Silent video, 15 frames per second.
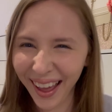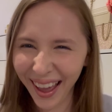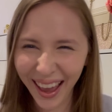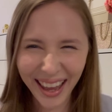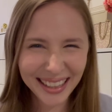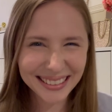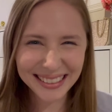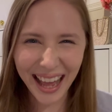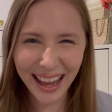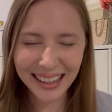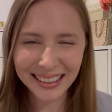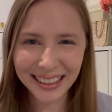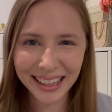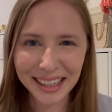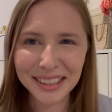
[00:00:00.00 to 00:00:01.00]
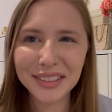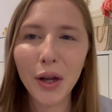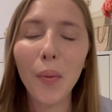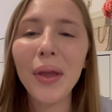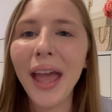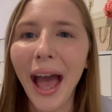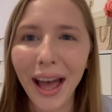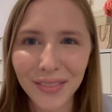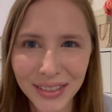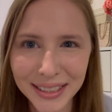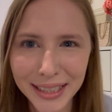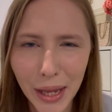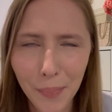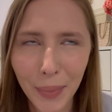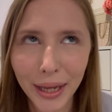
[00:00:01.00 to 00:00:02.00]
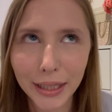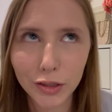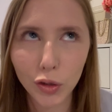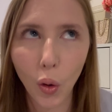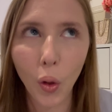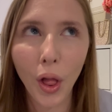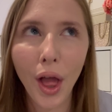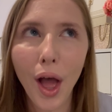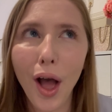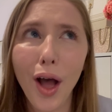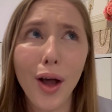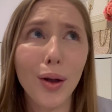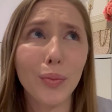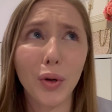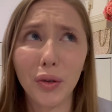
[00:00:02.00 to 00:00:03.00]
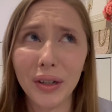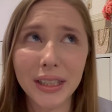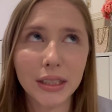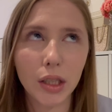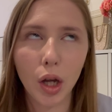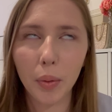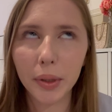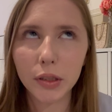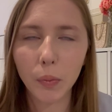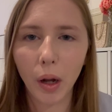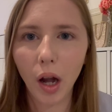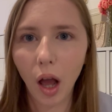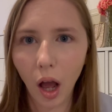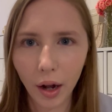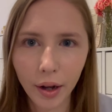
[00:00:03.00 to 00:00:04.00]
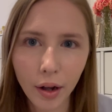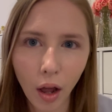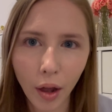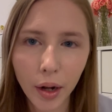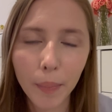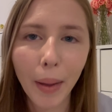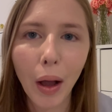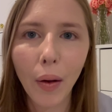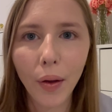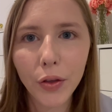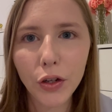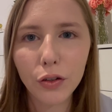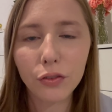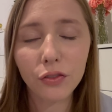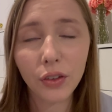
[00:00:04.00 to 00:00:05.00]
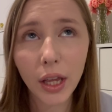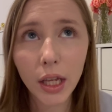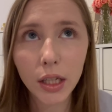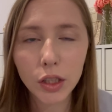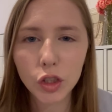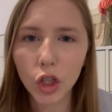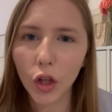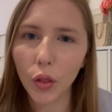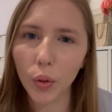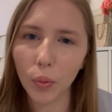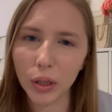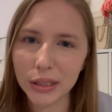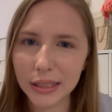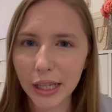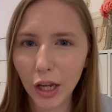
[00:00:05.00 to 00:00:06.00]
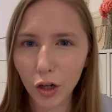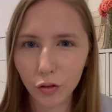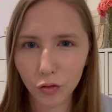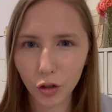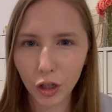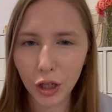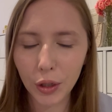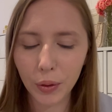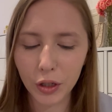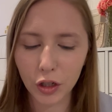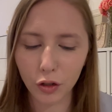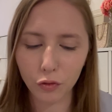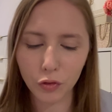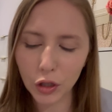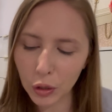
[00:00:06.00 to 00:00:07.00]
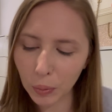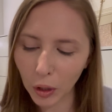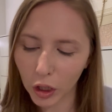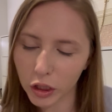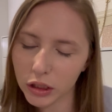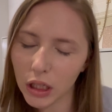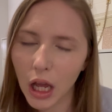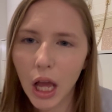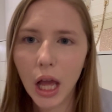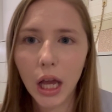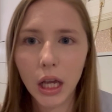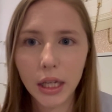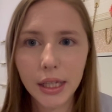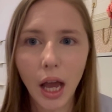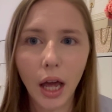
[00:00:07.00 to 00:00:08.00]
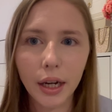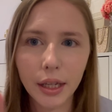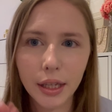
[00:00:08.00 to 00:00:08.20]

Exactly. So we have the same biggest goal. Marissa always went on and on about how your fans are the ones there for you and your viewers, yada